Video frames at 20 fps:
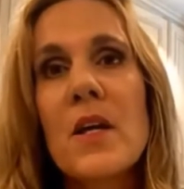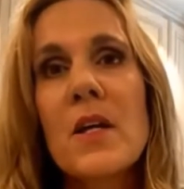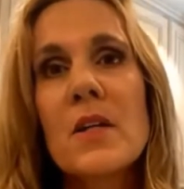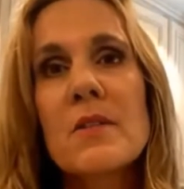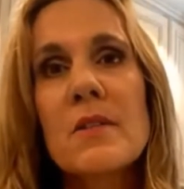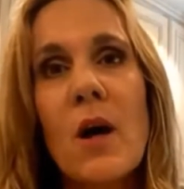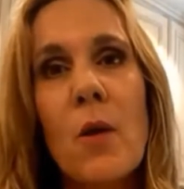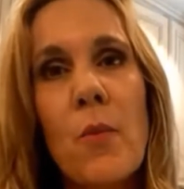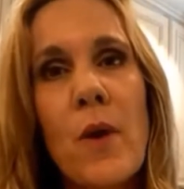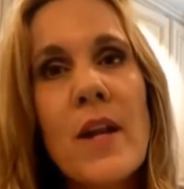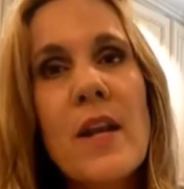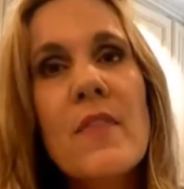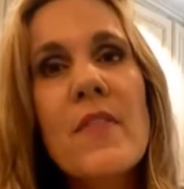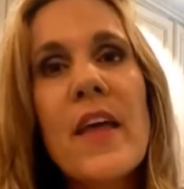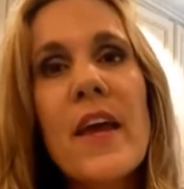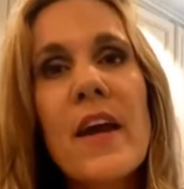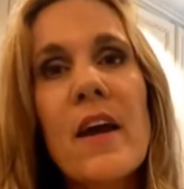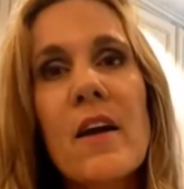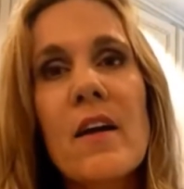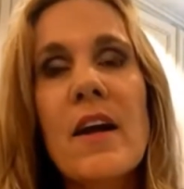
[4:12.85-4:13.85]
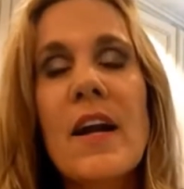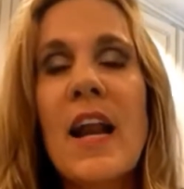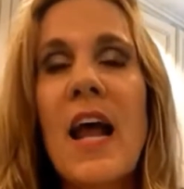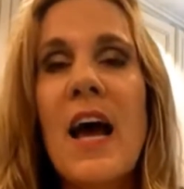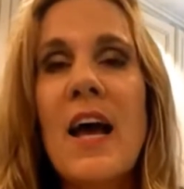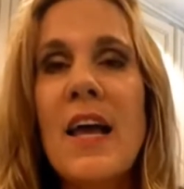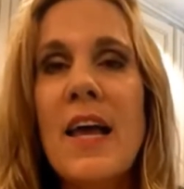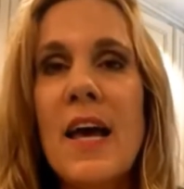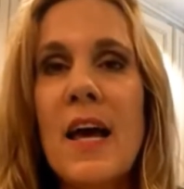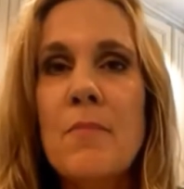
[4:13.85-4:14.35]
So I went in there and I
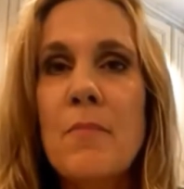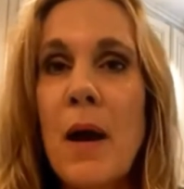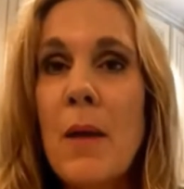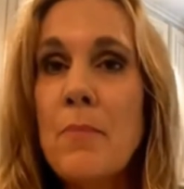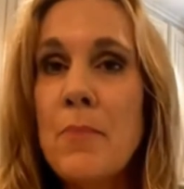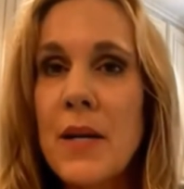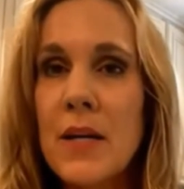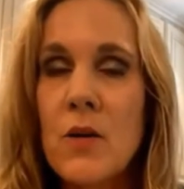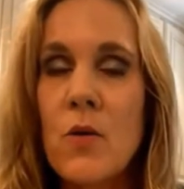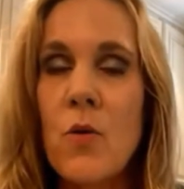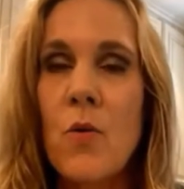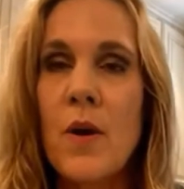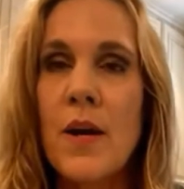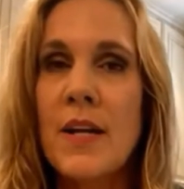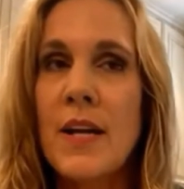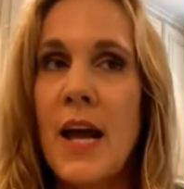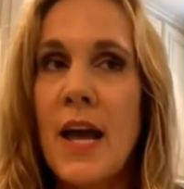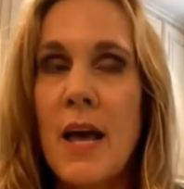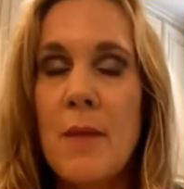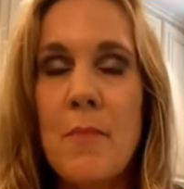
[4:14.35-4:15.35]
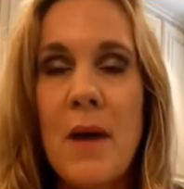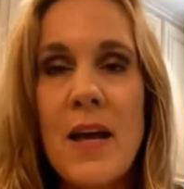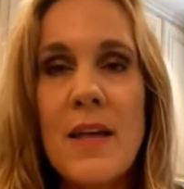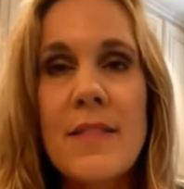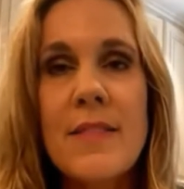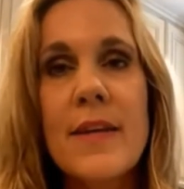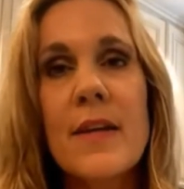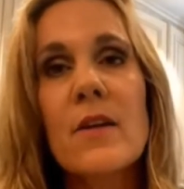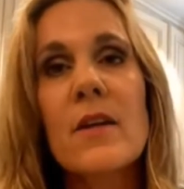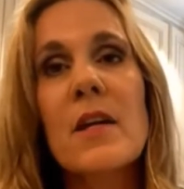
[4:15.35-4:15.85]
had my Bitcoin, I had my
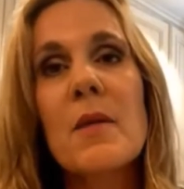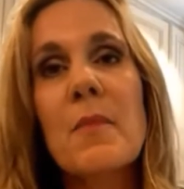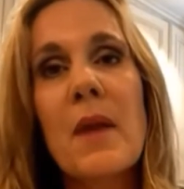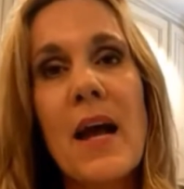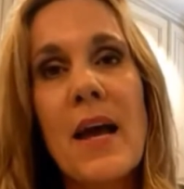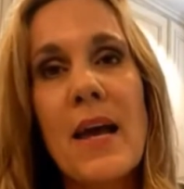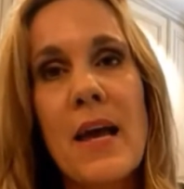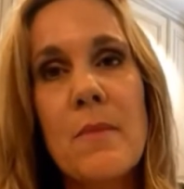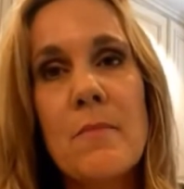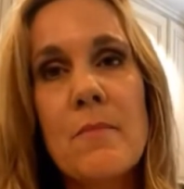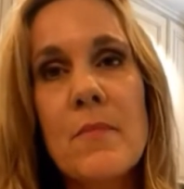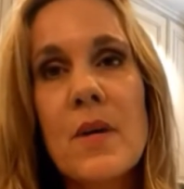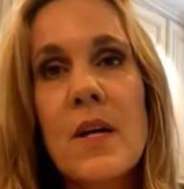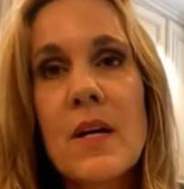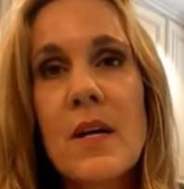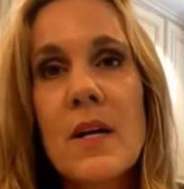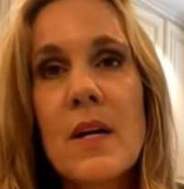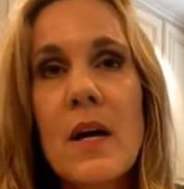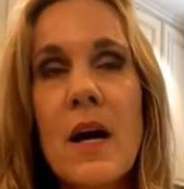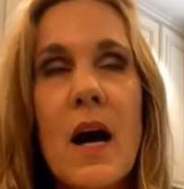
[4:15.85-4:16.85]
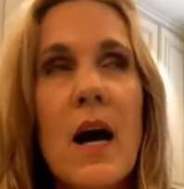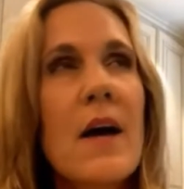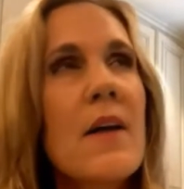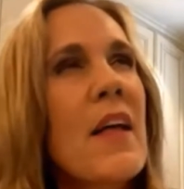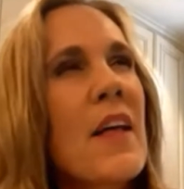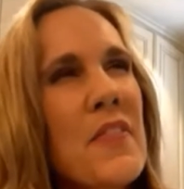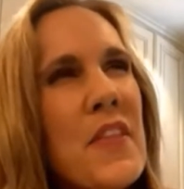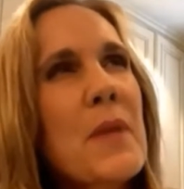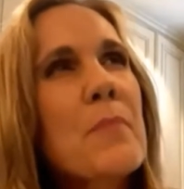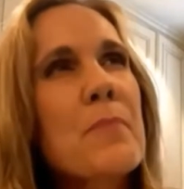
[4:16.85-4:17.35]
Ethereum, and I
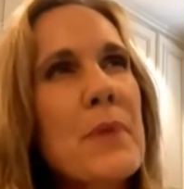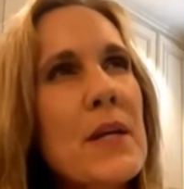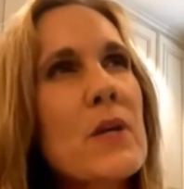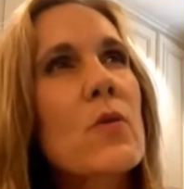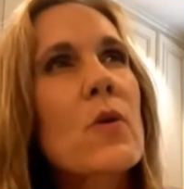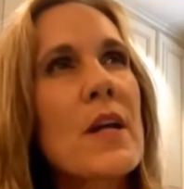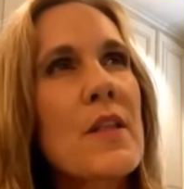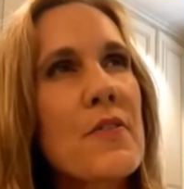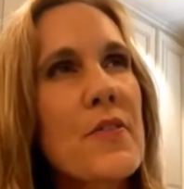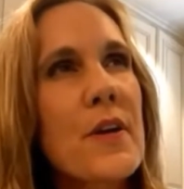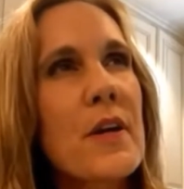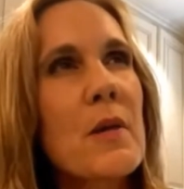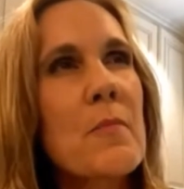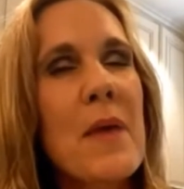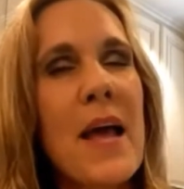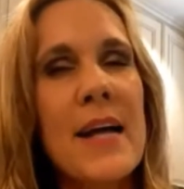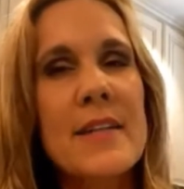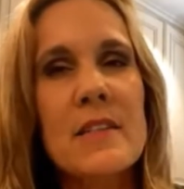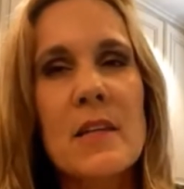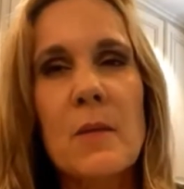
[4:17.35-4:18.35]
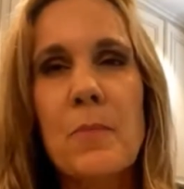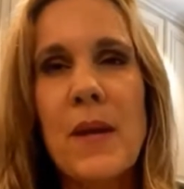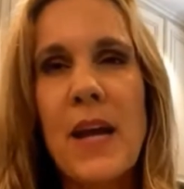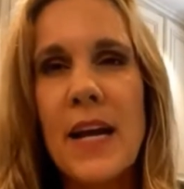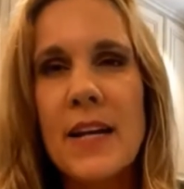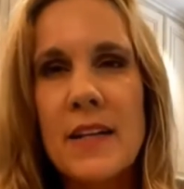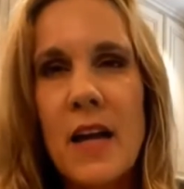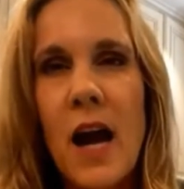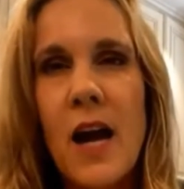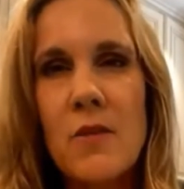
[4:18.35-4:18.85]
think Bitcoin, Ethereum, XRP.
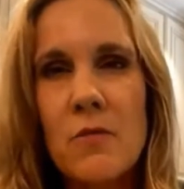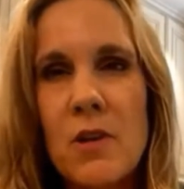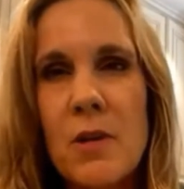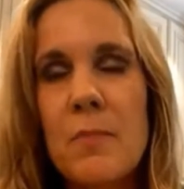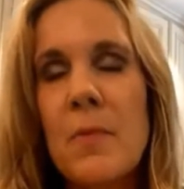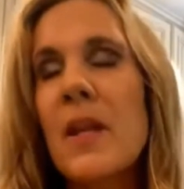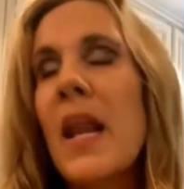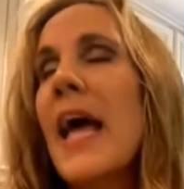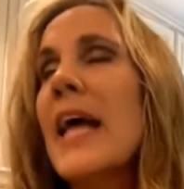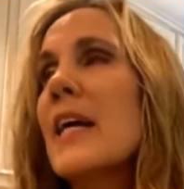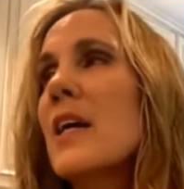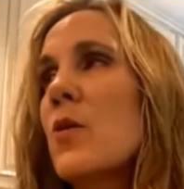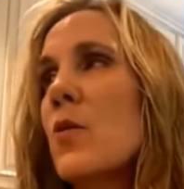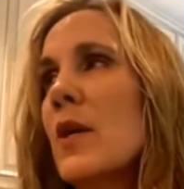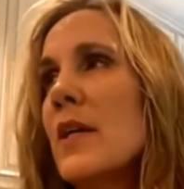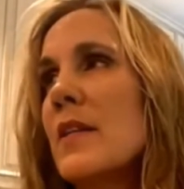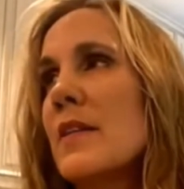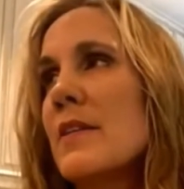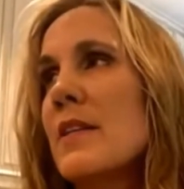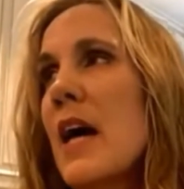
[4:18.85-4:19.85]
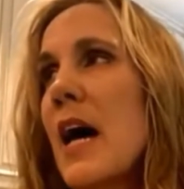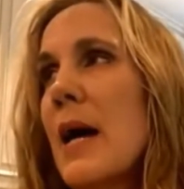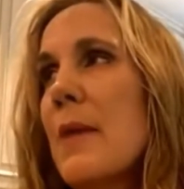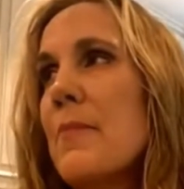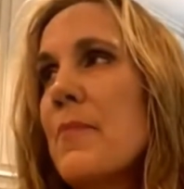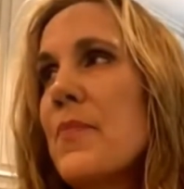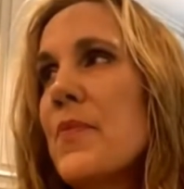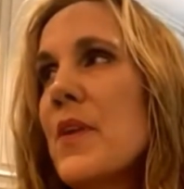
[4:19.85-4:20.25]
I'd gotten rid of Litecoin at the time.